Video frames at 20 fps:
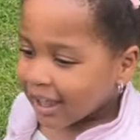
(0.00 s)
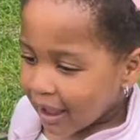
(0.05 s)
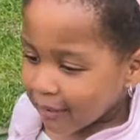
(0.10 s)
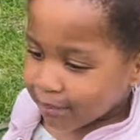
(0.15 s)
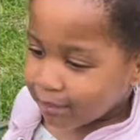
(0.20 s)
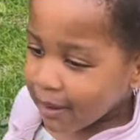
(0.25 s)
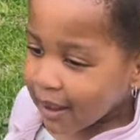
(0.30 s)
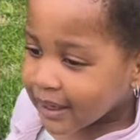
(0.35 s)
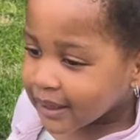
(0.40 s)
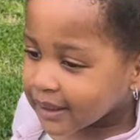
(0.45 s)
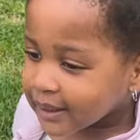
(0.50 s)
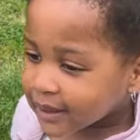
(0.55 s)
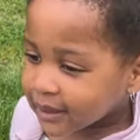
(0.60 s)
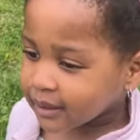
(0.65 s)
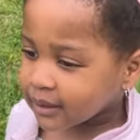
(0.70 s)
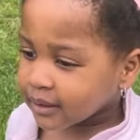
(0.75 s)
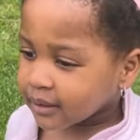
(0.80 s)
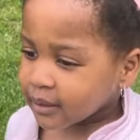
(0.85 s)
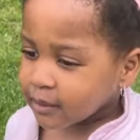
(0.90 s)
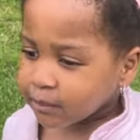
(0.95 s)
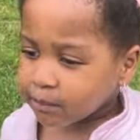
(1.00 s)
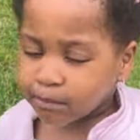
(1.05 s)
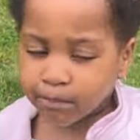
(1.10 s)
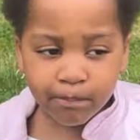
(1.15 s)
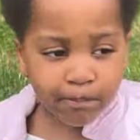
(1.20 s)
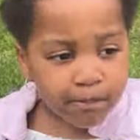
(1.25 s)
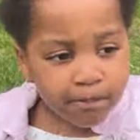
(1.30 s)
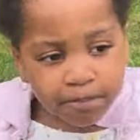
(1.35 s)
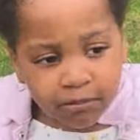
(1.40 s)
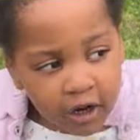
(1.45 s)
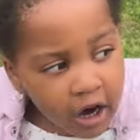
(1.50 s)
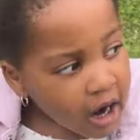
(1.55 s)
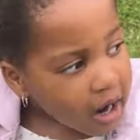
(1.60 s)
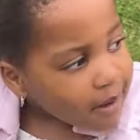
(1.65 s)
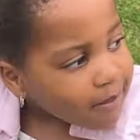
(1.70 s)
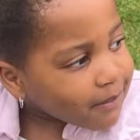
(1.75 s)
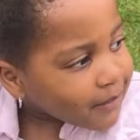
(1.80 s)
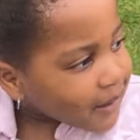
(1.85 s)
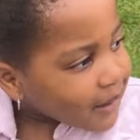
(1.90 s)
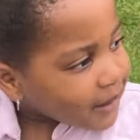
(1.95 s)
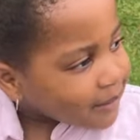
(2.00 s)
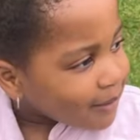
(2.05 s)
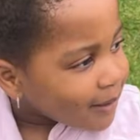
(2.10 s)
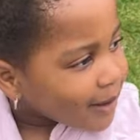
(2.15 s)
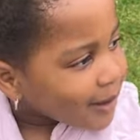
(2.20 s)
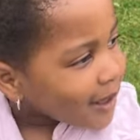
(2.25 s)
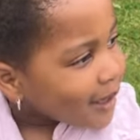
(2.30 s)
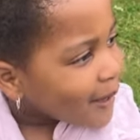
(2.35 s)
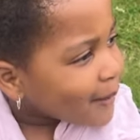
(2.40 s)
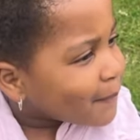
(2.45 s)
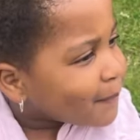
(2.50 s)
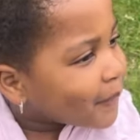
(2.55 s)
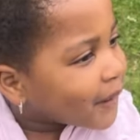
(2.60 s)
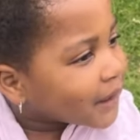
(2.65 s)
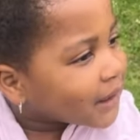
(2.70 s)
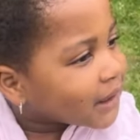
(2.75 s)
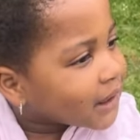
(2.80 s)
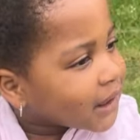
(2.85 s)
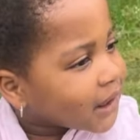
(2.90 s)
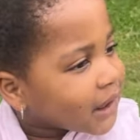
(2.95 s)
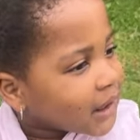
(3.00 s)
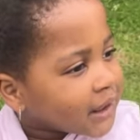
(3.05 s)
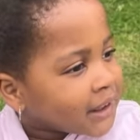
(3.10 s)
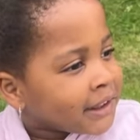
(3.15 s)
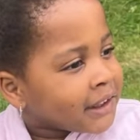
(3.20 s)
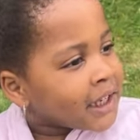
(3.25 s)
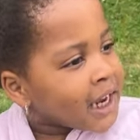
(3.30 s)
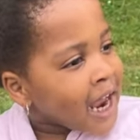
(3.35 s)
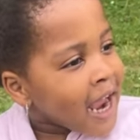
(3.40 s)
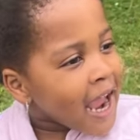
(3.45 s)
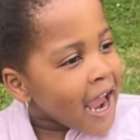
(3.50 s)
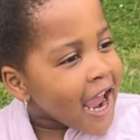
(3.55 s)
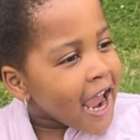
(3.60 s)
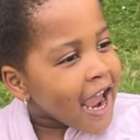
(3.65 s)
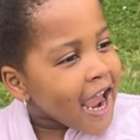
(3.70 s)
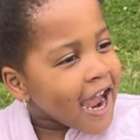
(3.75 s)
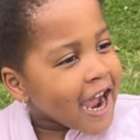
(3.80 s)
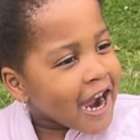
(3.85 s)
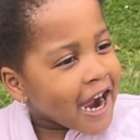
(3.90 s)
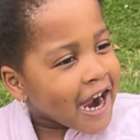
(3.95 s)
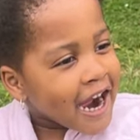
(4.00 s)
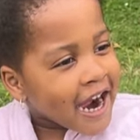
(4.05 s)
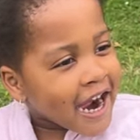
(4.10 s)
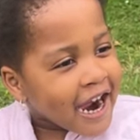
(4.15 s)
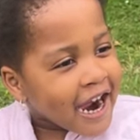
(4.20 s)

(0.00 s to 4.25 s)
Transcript: The bus is coming. The bus is here.